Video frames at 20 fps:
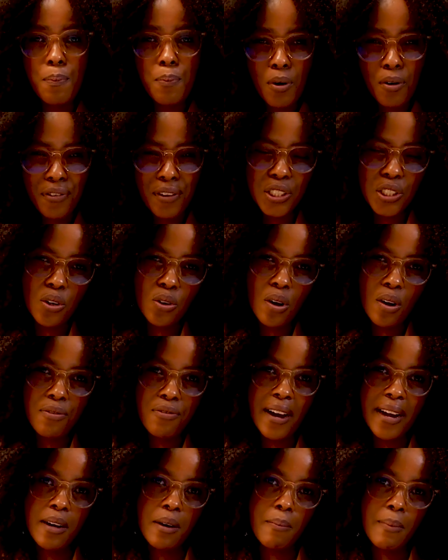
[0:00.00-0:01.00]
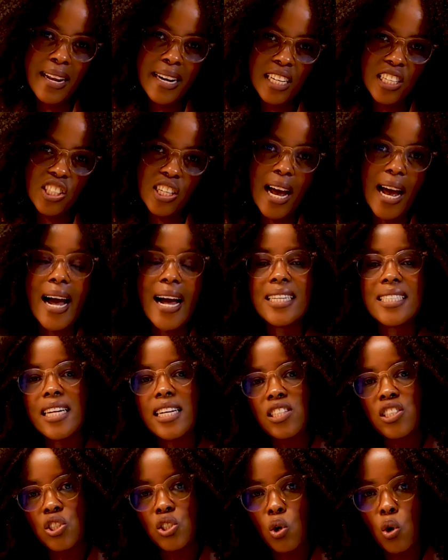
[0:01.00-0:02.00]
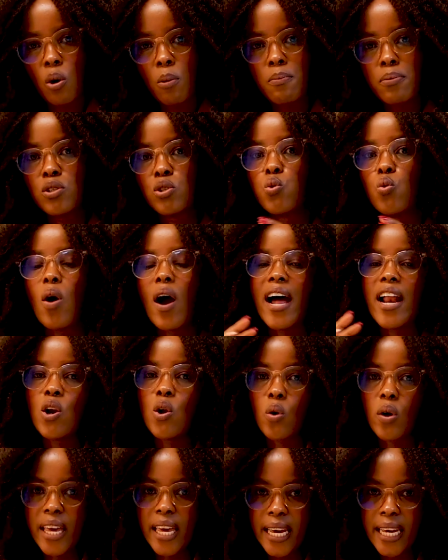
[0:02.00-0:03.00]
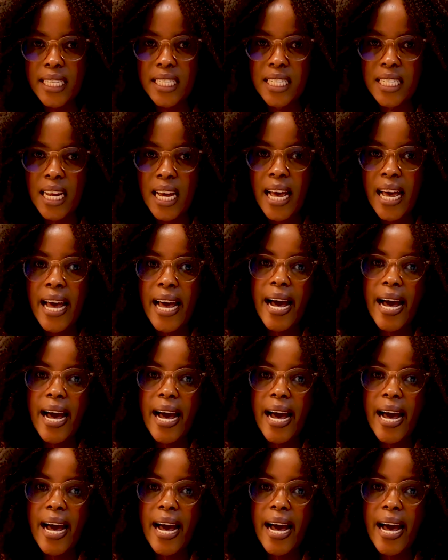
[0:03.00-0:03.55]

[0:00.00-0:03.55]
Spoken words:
professional fund manager has a job to allocate